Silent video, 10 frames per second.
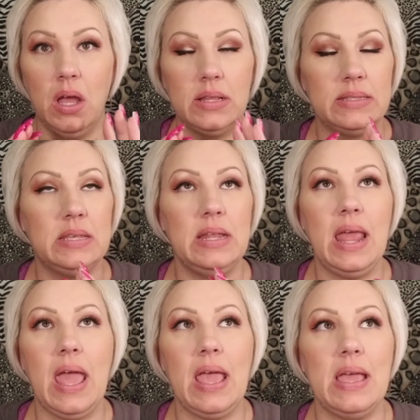
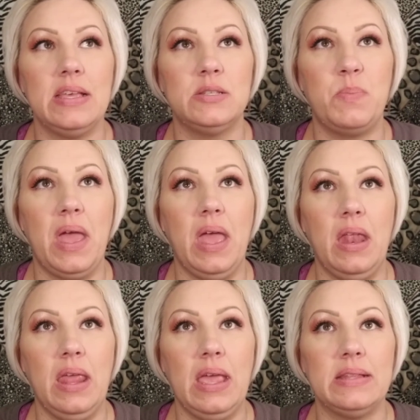today has been
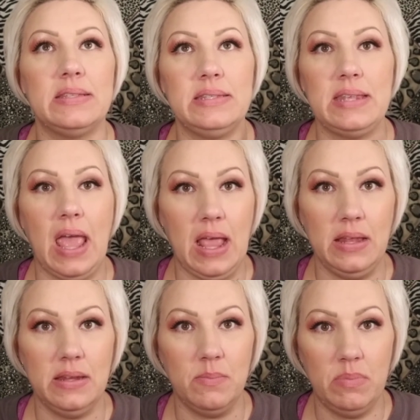
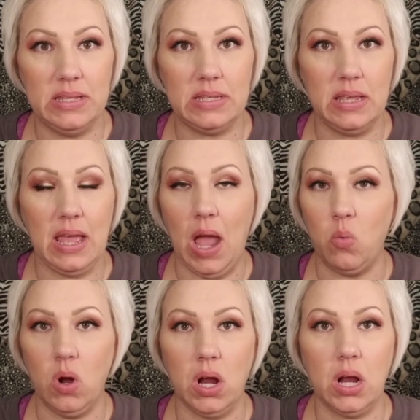insane busy at
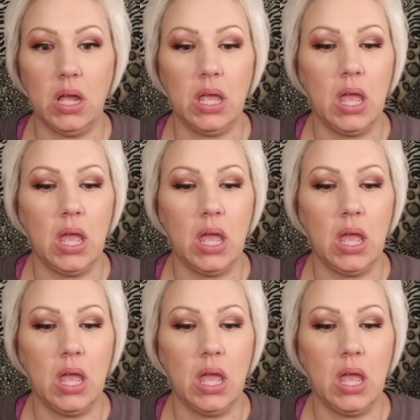work.